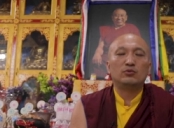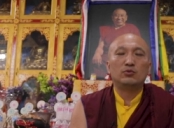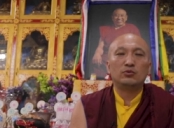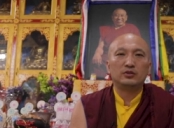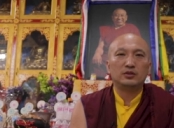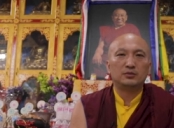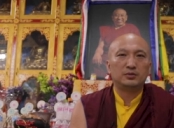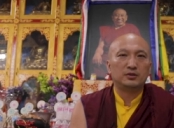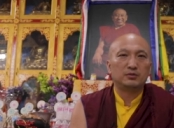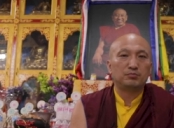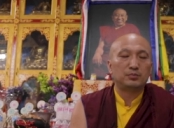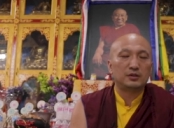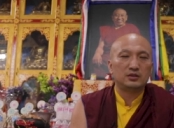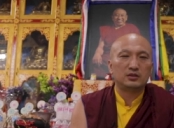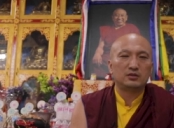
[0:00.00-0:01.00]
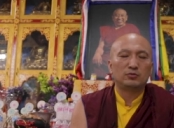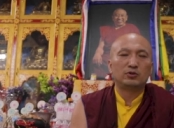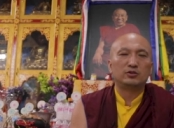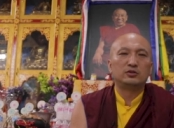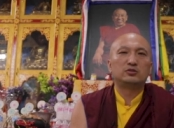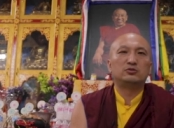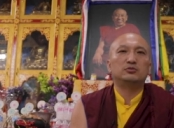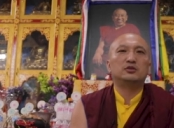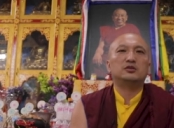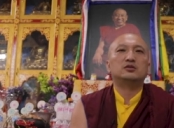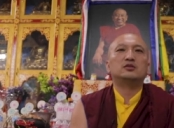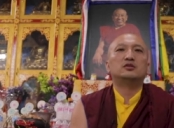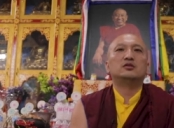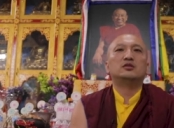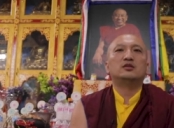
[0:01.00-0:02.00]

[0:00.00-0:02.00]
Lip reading: only been building monasteries.